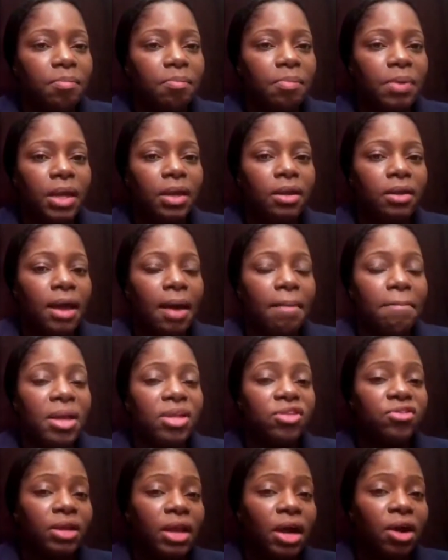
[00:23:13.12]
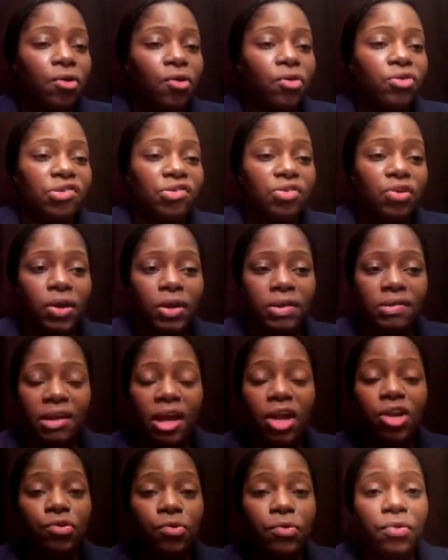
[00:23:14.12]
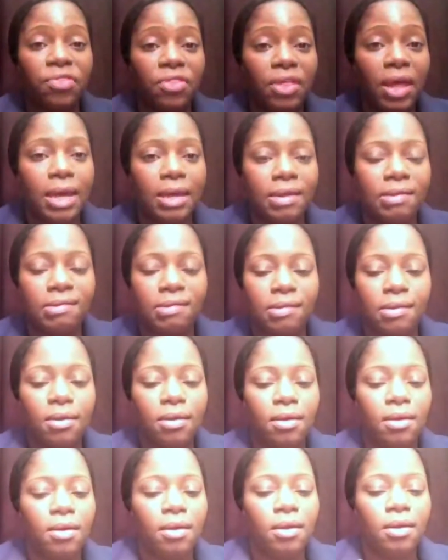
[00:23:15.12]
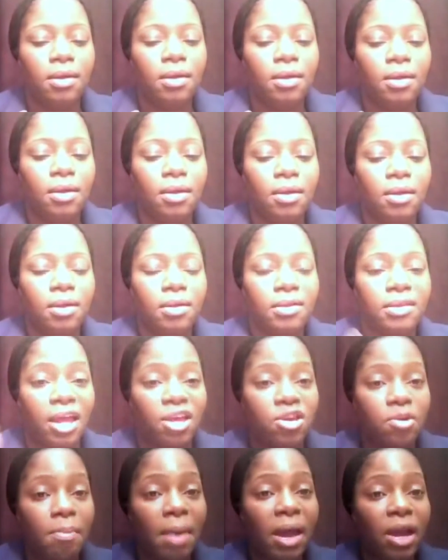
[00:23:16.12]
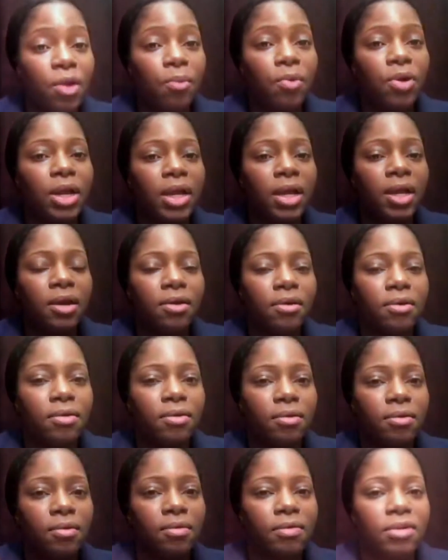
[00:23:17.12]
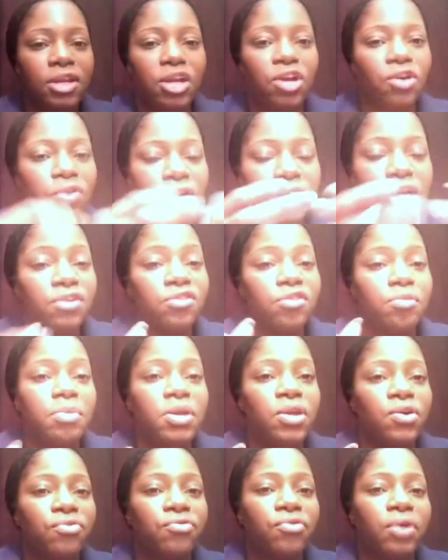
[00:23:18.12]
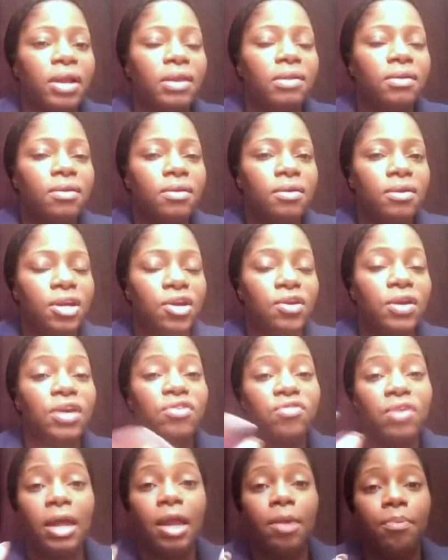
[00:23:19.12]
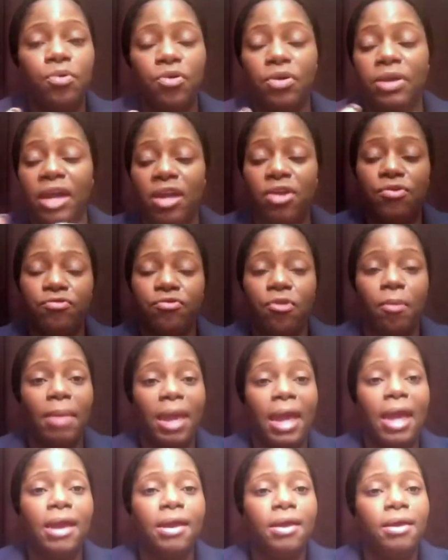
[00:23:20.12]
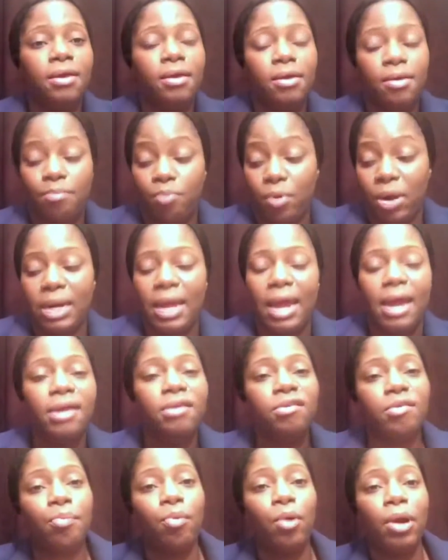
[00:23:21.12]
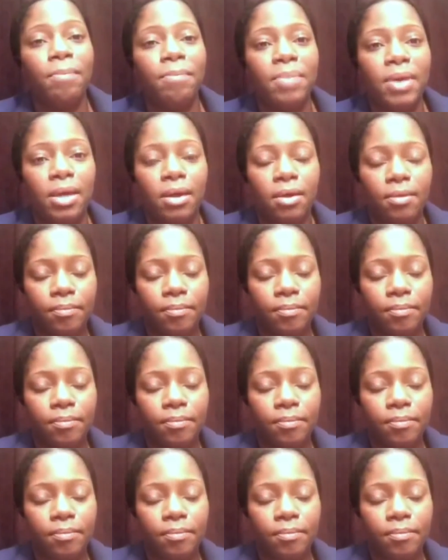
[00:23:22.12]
being, that mentor, that coach is going to tell you things that you might not want to hear. They're not there to be your friend. They're there to help you get you from point A to point B.